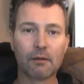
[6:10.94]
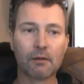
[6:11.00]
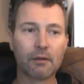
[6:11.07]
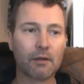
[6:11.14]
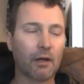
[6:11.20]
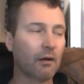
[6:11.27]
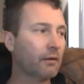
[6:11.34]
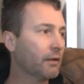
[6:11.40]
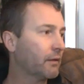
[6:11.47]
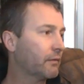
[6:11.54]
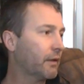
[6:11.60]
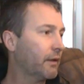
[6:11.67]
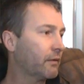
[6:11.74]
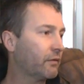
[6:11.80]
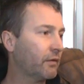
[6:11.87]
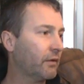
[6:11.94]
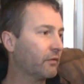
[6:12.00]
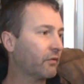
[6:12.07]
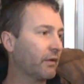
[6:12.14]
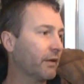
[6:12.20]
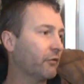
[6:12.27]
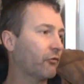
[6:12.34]
You know, it, it
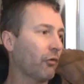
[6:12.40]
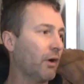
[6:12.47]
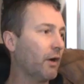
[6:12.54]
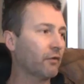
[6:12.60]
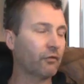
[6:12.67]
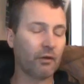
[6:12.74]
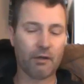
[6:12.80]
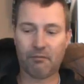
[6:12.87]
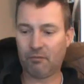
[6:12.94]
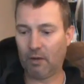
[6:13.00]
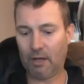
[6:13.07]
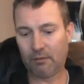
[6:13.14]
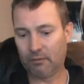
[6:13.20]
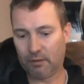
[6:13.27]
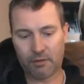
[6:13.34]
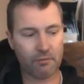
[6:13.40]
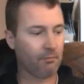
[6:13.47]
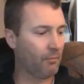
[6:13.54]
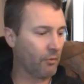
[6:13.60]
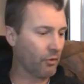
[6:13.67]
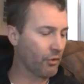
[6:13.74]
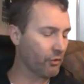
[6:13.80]
it's like drugs. I, well, are
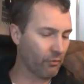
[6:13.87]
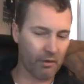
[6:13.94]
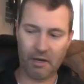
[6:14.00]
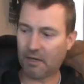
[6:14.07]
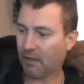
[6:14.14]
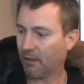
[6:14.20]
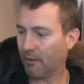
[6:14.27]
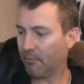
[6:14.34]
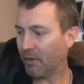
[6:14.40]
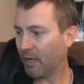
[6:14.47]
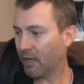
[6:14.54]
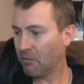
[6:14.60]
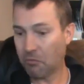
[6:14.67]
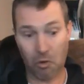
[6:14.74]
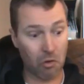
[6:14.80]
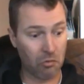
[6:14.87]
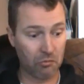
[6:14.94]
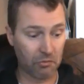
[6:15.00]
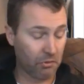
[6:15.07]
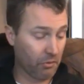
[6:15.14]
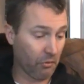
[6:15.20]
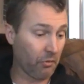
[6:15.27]
you are you hurting anybody?
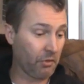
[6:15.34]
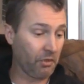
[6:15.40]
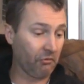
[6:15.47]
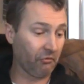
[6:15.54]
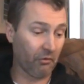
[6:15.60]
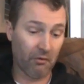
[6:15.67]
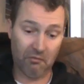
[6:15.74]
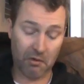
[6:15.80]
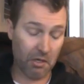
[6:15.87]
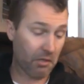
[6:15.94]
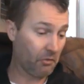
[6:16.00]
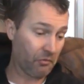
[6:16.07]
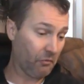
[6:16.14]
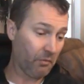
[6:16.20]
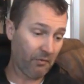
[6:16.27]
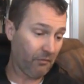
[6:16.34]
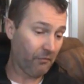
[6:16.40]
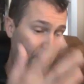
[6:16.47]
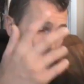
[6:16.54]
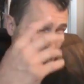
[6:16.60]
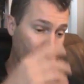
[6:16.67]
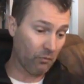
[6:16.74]
No, you're hurting yourself. Okay, do whatever the
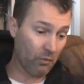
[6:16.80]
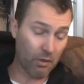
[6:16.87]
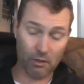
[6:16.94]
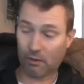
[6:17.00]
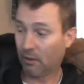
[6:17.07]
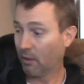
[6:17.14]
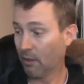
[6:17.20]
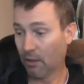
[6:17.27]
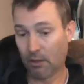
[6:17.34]
fuck you want.